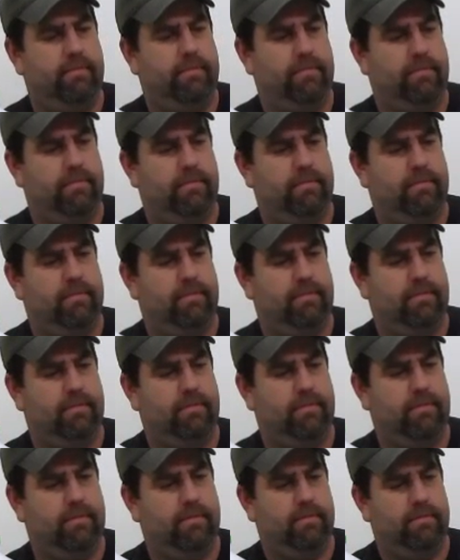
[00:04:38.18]

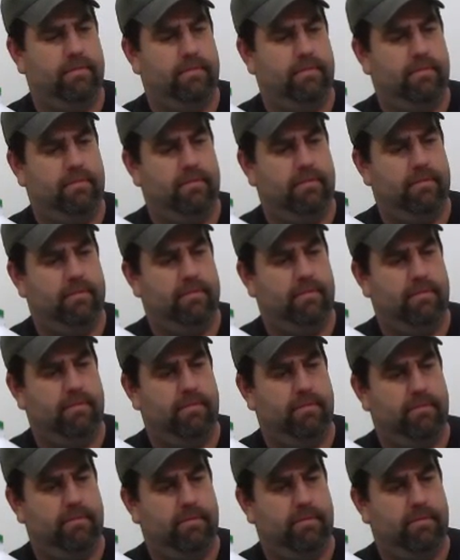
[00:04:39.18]
Nothing is said.